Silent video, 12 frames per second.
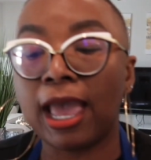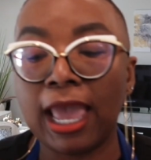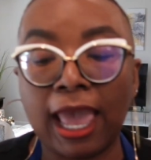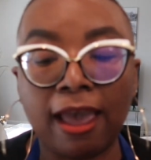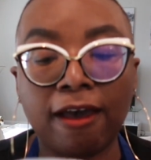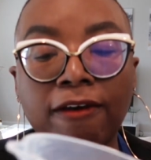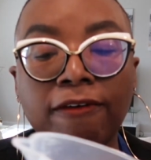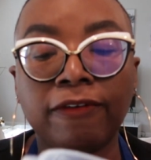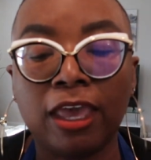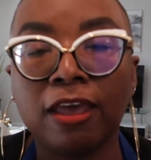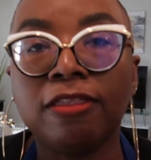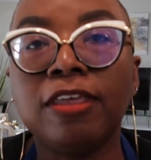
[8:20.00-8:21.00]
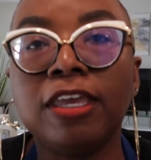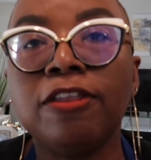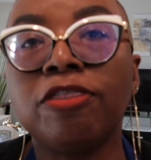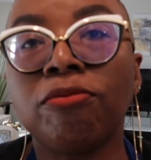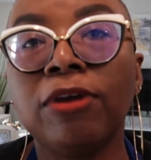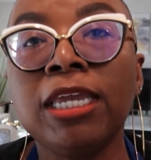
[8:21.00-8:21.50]
I have the
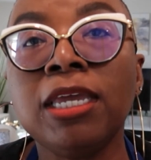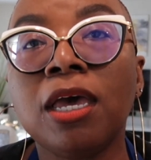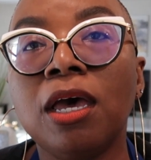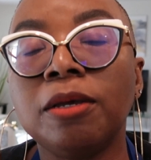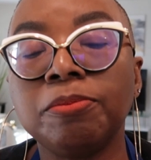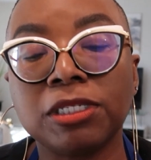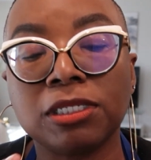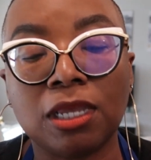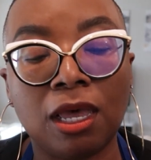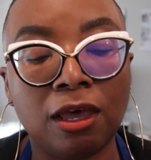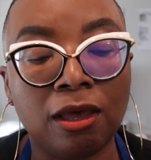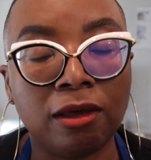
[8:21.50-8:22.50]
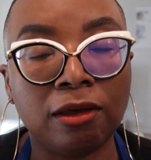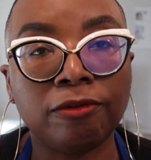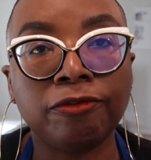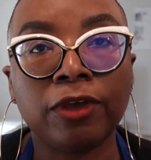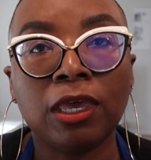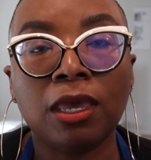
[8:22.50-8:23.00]
3 cups
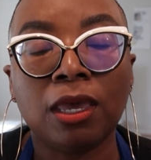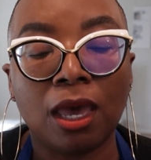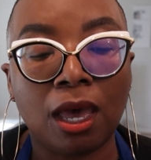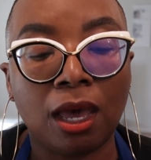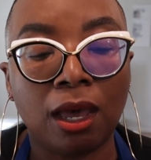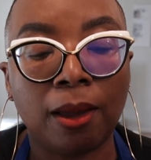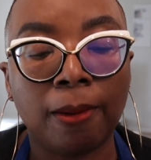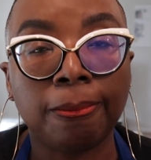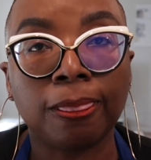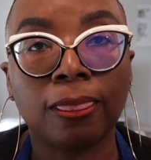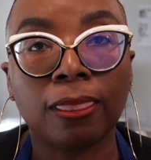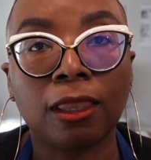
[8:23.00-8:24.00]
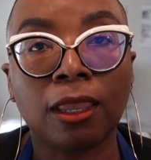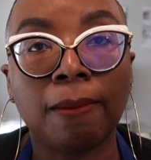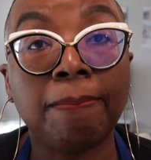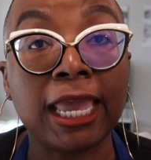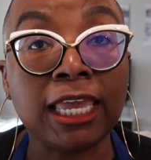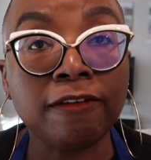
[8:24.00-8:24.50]
of
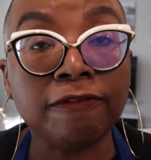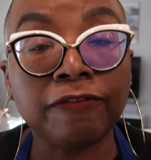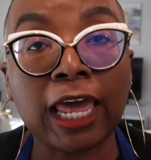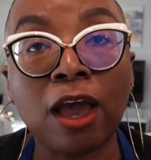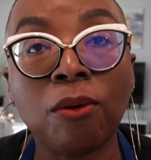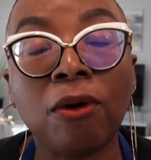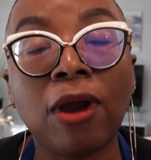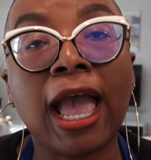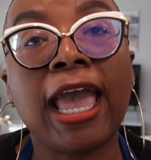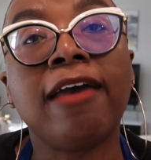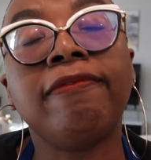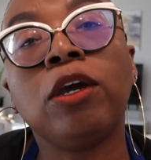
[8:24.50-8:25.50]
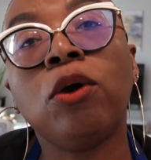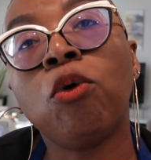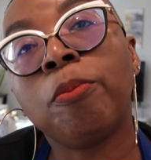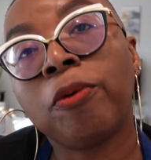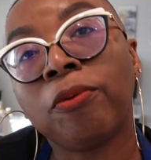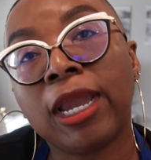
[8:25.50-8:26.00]
baking flour. I have
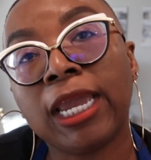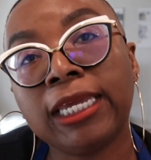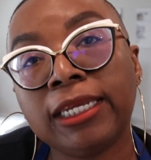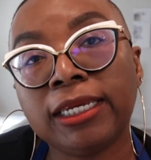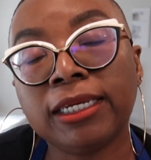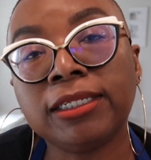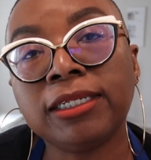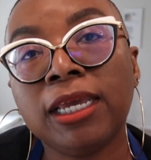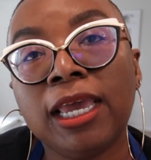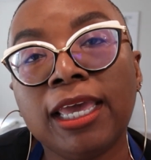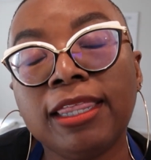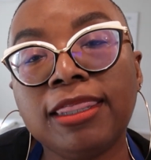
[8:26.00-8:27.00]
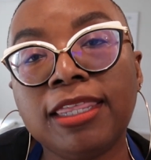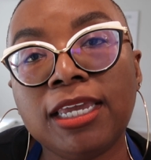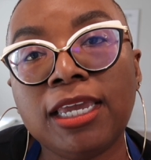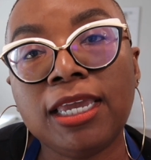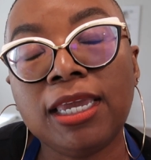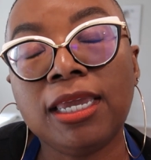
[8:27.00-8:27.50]
incorporated
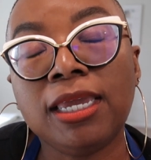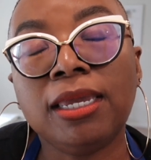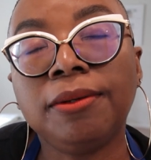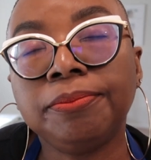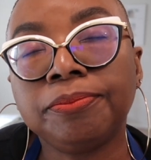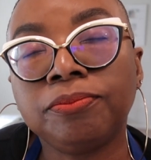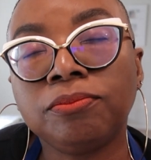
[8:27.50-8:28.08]
the